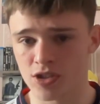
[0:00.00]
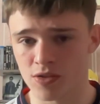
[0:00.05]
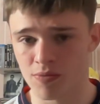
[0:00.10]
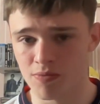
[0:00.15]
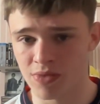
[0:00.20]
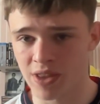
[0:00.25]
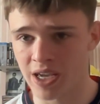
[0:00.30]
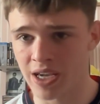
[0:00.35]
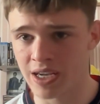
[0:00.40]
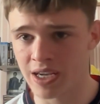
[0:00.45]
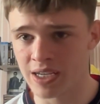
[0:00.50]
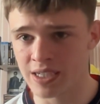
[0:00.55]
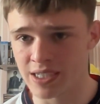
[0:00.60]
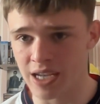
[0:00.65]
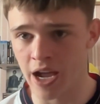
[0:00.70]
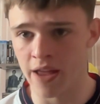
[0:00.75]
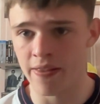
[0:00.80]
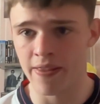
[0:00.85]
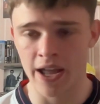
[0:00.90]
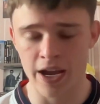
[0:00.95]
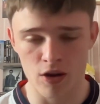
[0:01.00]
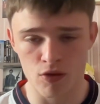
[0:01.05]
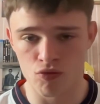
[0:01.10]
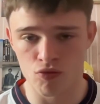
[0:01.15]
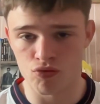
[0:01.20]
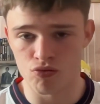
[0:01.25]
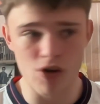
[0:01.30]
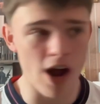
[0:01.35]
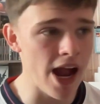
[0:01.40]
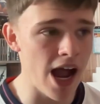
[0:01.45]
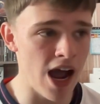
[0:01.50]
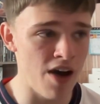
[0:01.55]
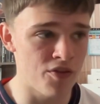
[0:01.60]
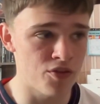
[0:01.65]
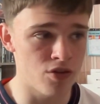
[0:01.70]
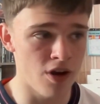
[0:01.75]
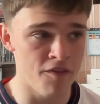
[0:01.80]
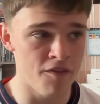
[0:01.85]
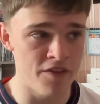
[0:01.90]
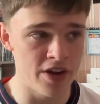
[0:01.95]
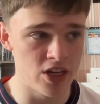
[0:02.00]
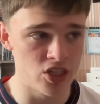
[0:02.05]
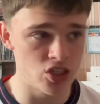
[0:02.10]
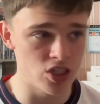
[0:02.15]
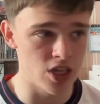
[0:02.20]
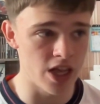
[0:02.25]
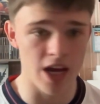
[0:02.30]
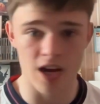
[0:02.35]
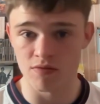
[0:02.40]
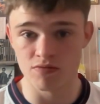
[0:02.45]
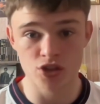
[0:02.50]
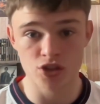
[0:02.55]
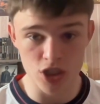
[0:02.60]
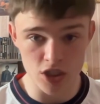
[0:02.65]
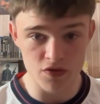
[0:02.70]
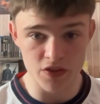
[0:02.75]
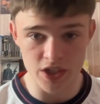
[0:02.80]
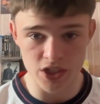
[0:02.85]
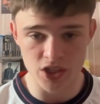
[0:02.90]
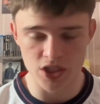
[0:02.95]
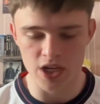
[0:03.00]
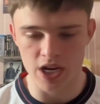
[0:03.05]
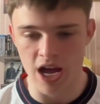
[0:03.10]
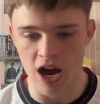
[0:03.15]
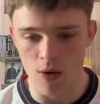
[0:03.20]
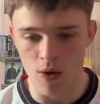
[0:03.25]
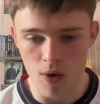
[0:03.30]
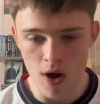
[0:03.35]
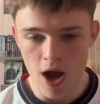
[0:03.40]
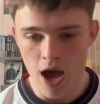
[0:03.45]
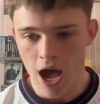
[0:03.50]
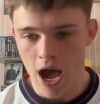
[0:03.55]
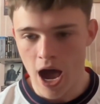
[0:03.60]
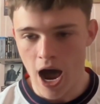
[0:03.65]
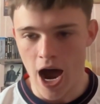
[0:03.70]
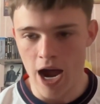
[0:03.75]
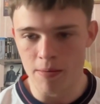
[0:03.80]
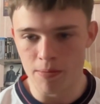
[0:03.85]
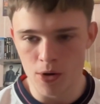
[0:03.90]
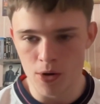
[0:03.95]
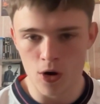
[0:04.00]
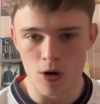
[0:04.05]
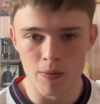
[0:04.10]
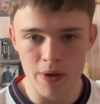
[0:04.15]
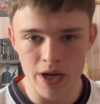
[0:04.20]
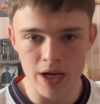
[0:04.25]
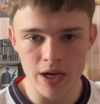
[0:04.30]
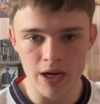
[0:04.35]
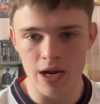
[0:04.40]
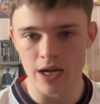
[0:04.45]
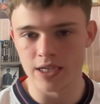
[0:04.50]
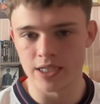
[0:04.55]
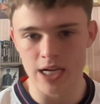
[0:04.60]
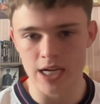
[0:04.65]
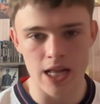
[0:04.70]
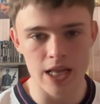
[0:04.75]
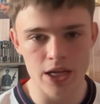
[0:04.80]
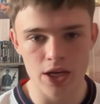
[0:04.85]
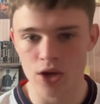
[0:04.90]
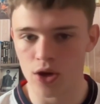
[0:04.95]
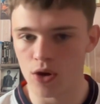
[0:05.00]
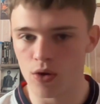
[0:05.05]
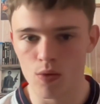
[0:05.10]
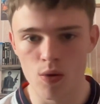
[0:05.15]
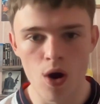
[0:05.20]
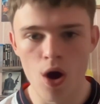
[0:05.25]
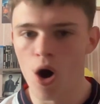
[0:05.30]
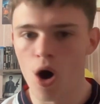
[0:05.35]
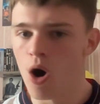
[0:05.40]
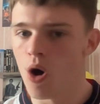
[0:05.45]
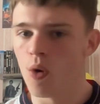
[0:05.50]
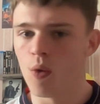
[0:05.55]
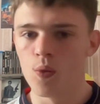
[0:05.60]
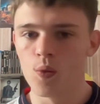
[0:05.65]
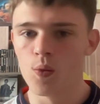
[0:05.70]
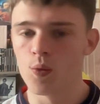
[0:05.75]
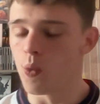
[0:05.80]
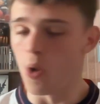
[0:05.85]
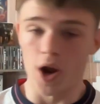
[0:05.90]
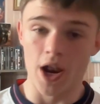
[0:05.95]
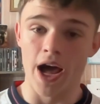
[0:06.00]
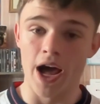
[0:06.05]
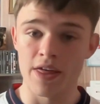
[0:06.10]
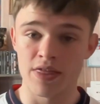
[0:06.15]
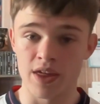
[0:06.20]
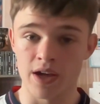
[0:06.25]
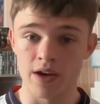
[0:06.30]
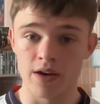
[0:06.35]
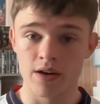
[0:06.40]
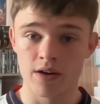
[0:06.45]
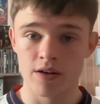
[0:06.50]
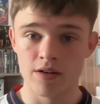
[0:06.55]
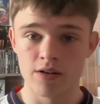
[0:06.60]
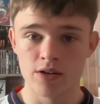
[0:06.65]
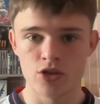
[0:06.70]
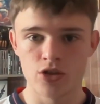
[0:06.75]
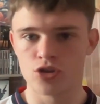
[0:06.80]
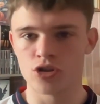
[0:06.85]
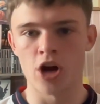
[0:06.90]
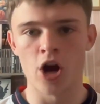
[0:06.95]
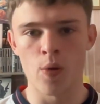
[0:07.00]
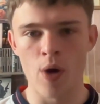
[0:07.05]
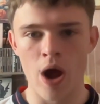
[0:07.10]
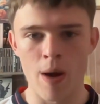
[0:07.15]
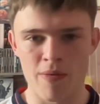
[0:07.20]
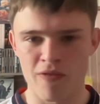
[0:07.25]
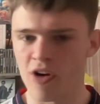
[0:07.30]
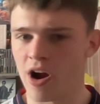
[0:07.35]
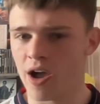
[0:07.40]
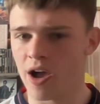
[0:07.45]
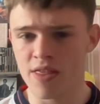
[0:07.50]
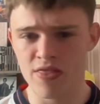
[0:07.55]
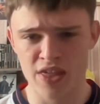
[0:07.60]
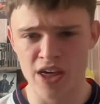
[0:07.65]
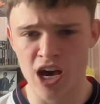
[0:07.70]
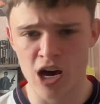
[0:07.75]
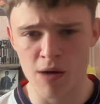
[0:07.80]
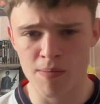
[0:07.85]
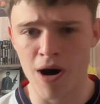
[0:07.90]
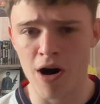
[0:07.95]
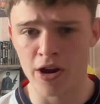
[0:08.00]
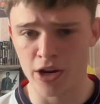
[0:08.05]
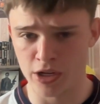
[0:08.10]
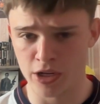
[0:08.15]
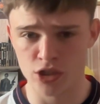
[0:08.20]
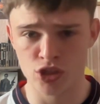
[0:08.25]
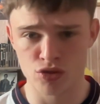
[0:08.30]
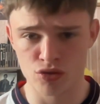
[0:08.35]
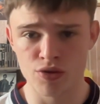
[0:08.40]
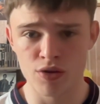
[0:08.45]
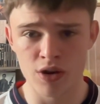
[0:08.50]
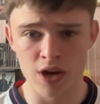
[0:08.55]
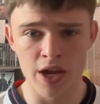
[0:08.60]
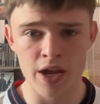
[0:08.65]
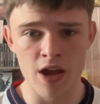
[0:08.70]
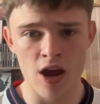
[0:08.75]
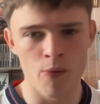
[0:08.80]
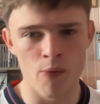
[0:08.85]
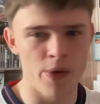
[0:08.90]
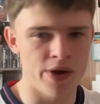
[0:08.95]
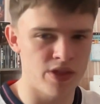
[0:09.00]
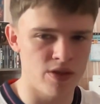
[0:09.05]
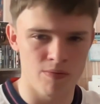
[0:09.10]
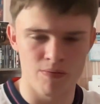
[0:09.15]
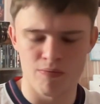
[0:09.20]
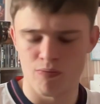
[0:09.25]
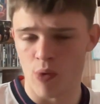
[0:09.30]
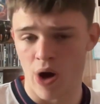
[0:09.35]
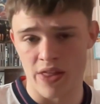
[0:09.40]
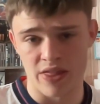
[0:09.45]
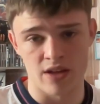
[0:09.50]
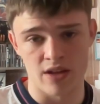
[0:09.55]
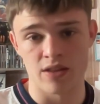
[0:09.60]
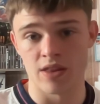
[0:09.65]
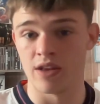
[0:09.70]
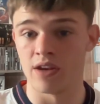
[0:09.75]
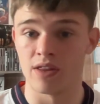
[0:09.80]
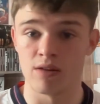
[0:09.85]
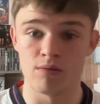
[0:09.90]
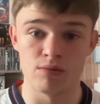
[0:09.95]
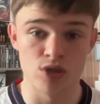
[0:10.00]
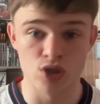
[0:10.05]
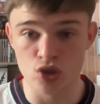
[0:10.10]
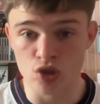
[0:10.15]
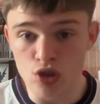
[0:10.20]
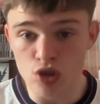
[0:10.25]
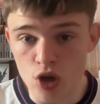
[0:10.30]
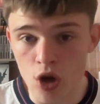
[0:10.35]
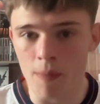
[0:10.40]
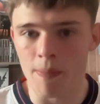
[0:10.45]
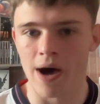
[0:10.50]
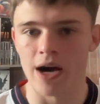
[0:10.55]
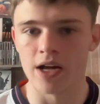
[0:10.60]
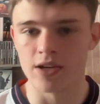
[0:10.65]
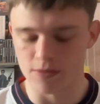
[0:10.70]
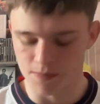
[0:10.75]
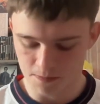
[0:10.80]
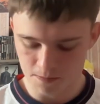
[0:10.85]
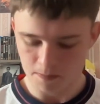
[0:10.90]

some things, and like right after I finished it, like I've just finished it now, I'm coming and telling you what I think straight away before I can think about it truly and whether I think anything was good or bad.